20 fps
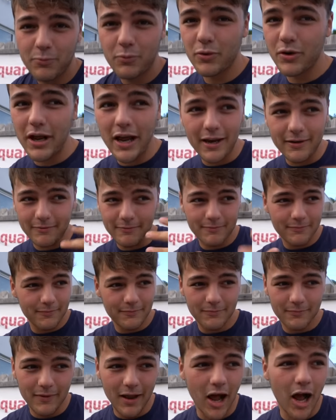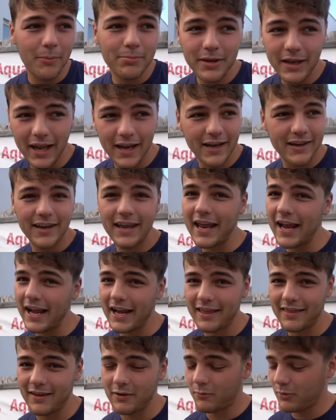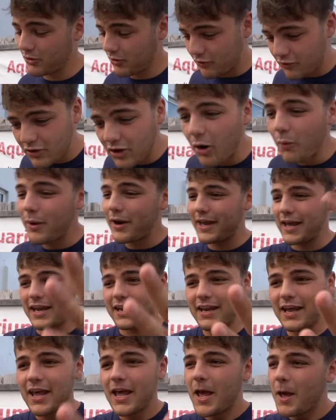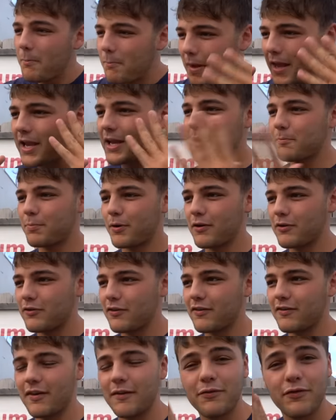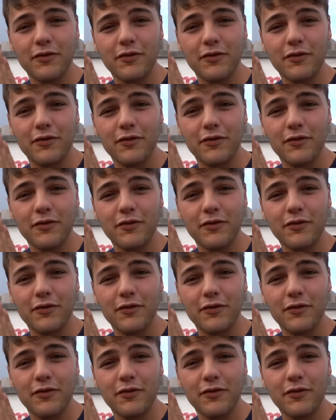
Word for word: We're not obligated to get anything. We're just going in, making a purchase of